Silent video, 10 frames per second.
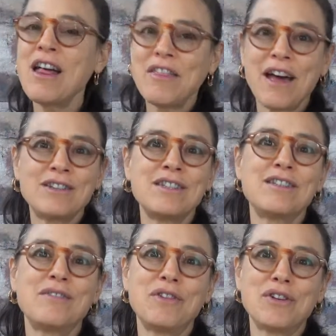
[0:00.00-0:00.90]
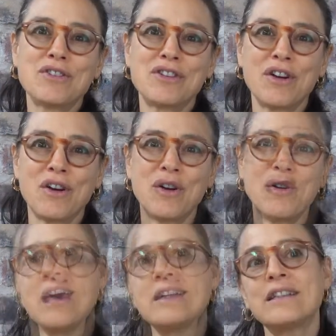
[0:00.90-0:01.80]
thousands of years ago.
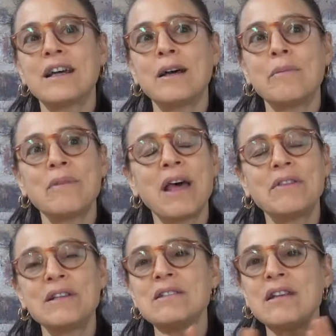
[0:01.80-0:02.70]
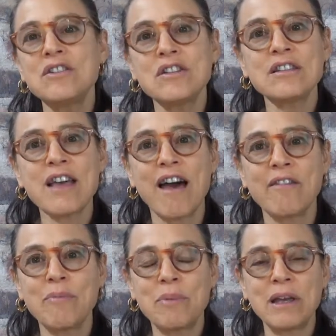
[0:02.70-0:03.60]
And that these teachings
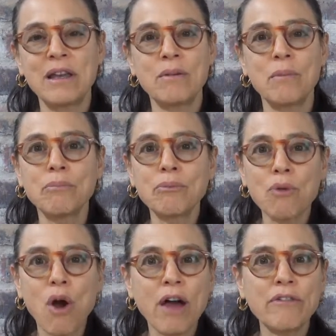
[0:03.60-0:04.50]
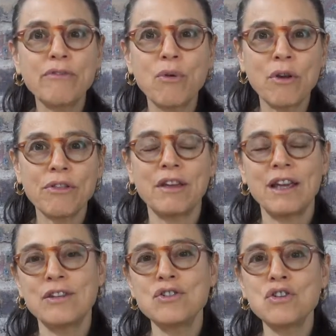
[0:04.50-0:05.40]
have been brought forth
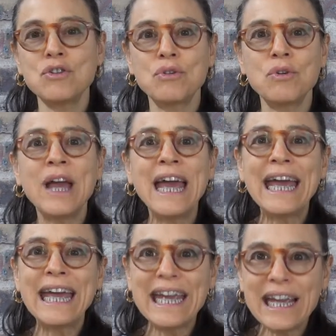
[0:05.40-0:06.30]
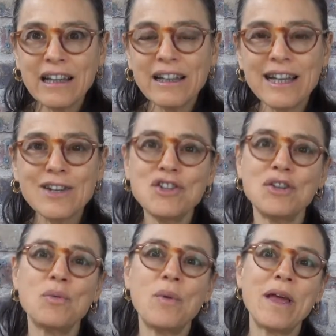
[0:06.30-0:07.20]
into English in
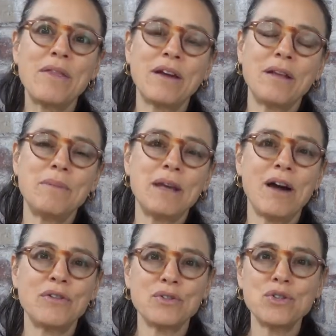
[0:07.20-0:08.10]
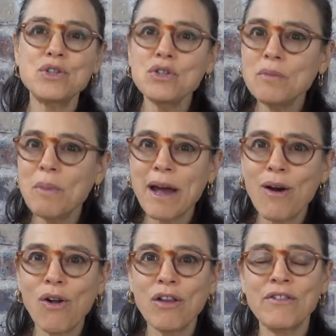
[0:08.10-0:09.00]
a way that can be understood by
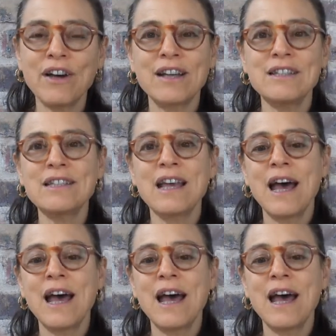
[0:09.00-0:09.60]
all of us.